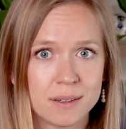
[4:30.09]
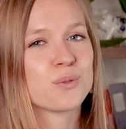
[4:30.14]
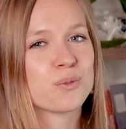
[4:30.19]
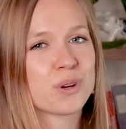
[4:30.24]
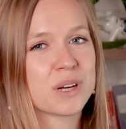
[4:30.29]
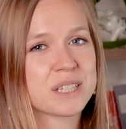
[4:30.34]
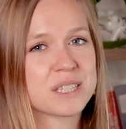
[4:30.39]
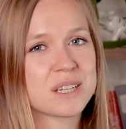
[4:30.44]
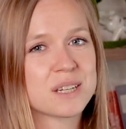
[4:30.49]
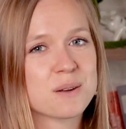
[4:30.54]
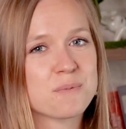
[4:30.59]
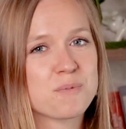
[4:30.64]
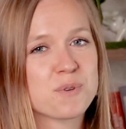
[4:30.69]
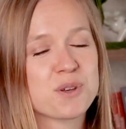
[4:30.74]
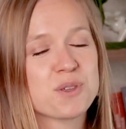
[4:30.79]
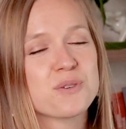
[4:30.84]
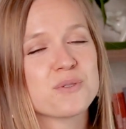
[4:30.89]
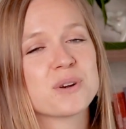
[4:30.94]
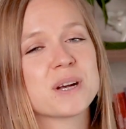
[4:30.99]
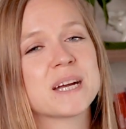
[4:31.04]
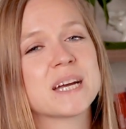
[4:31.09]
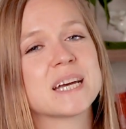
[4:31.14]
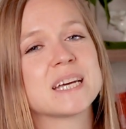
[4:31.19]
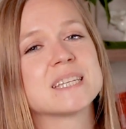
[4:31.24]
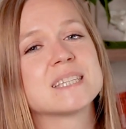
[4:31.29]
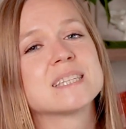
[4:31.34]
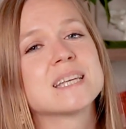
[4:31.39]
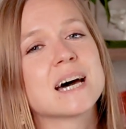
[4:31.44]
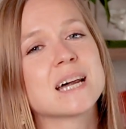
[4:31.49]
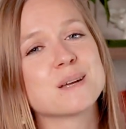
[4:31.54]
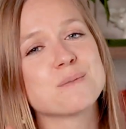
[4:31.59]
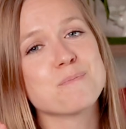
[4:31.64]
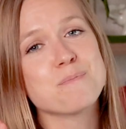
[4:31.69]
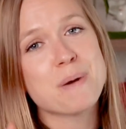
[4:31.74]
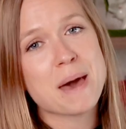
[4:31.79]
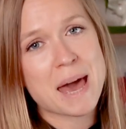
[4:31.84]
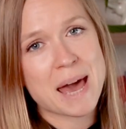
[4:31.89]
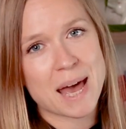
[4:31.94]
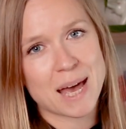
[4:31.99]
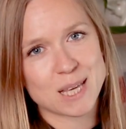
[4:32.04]
Reason number three is that it
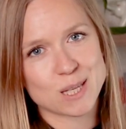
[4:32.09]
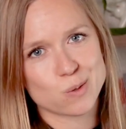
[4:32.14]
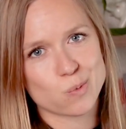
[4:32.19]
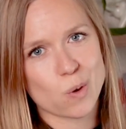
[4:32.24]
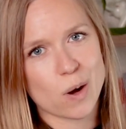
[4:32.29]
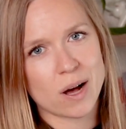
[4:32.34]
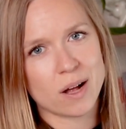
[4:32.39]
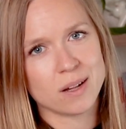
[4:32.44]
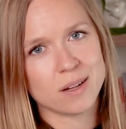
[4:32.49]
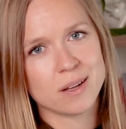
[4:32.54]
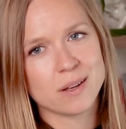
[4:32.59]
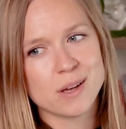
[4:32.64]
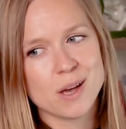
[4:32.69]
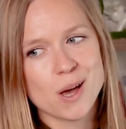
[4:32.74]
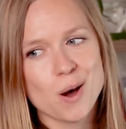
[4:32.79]
pays well.